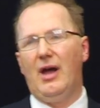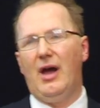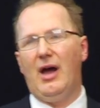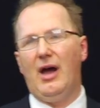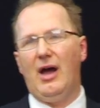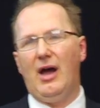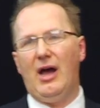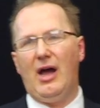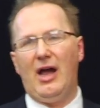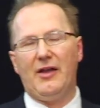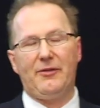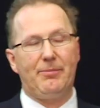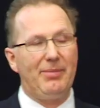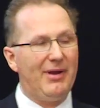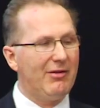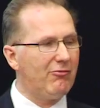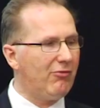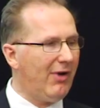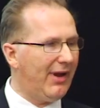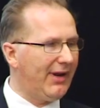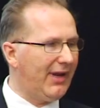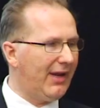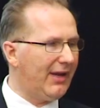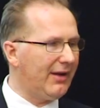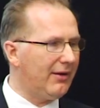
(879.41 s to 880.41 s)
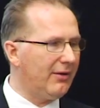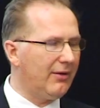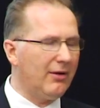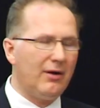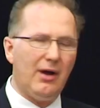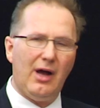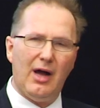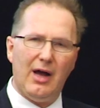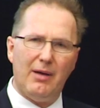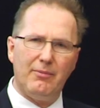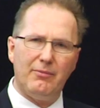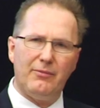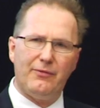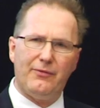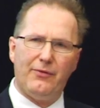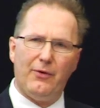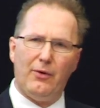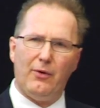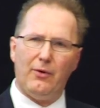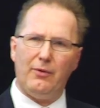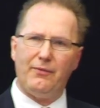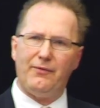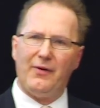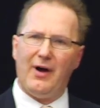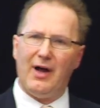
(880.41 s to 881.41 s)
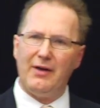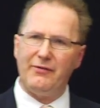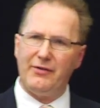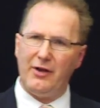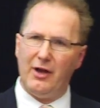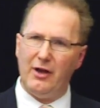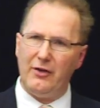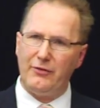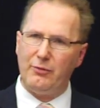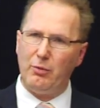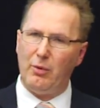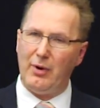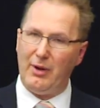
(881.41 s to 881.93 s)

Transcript: has been running for 5 years.